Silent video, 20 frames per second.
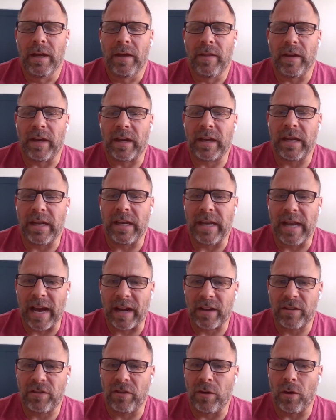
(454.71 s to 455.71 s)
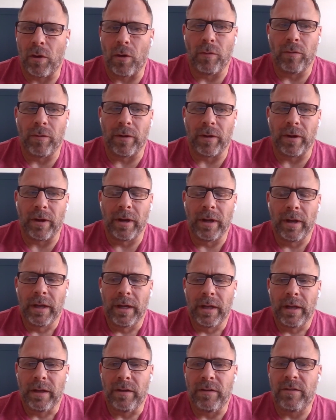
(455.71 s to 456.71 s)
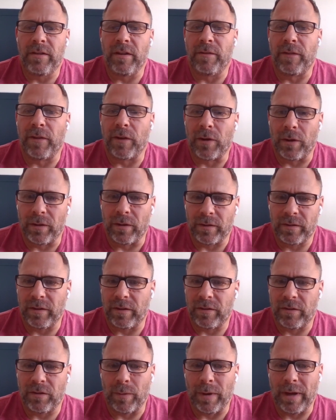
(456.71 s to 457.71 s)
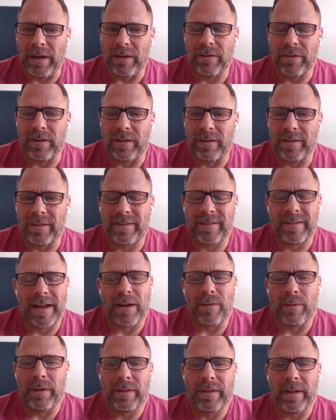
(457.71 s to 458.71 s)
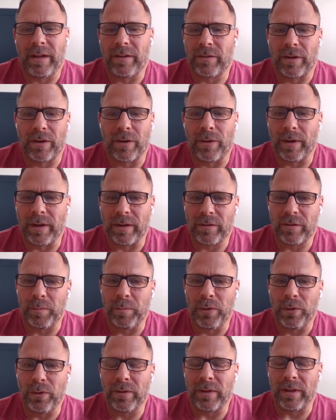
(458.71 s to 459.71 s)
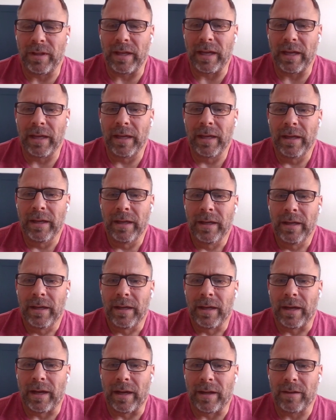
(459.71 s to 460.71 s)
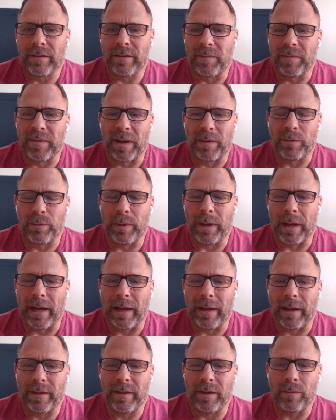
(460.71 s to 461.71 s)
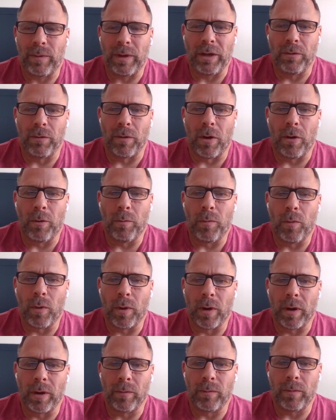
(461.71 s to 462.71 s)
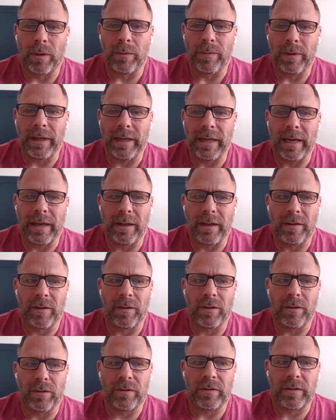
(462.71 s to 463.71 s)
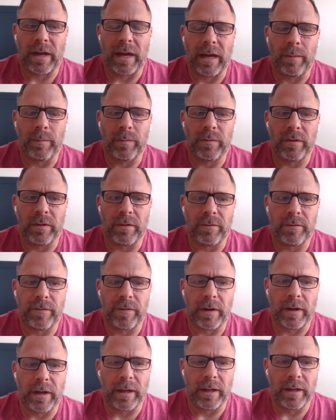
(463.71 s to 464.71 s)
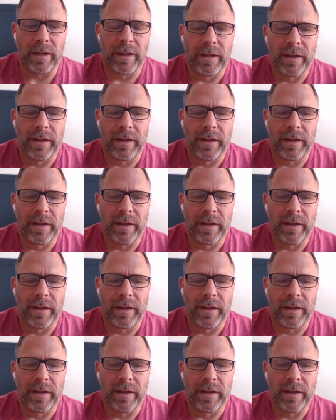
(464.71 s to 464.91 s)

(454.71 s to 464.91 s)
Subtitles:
the connection over difficult situations. It's not when things are going smoothly. Sometimes I think we grow more when we get into those times of,